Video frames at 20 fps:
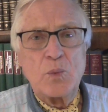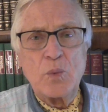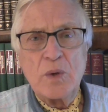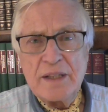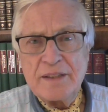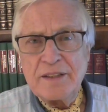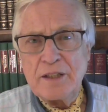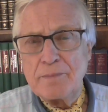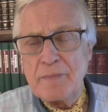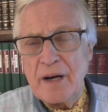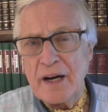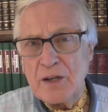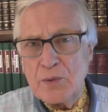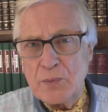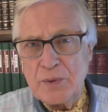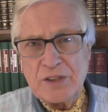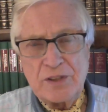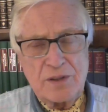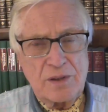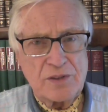worded my
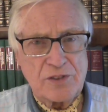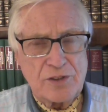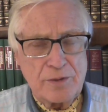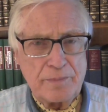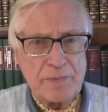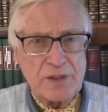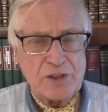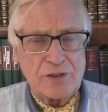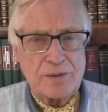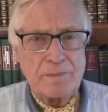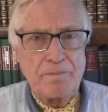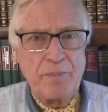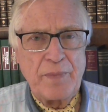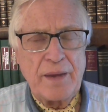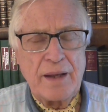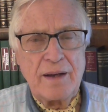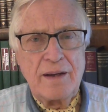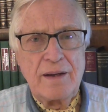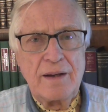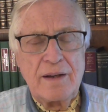original submission
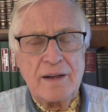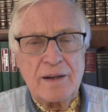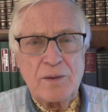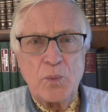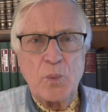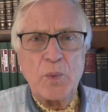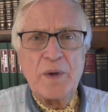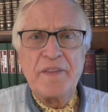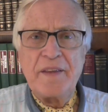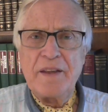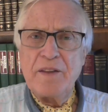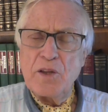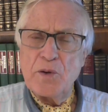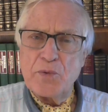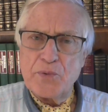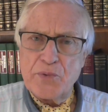within the